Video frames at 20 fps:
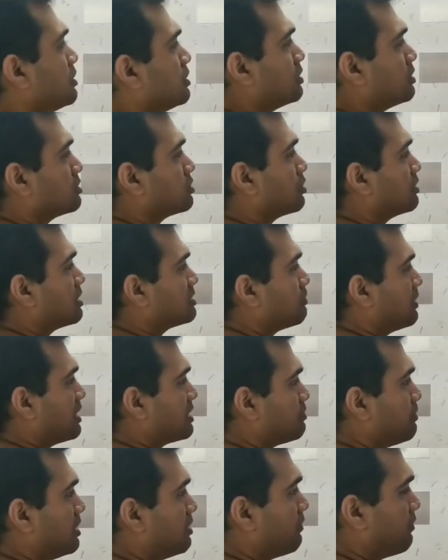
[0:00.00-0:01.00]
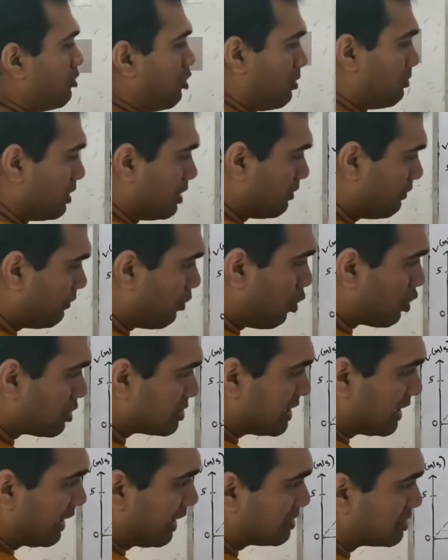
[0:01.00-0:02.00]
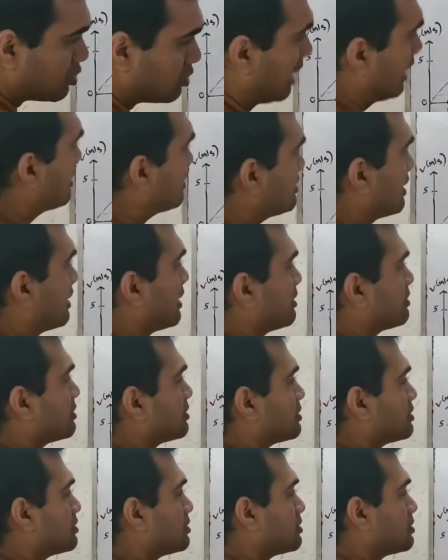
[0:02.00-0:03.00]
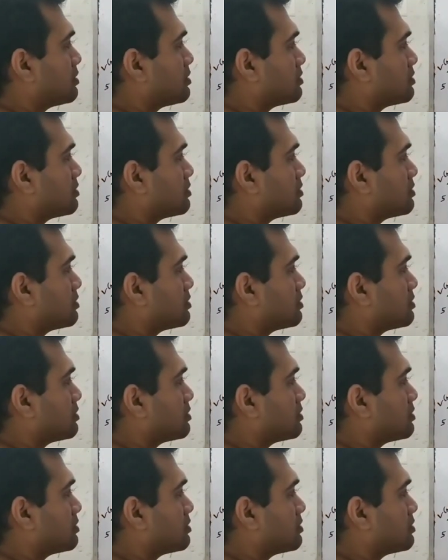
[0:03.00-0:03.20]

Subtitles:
So displacement from 4 seconds to 9 seconds.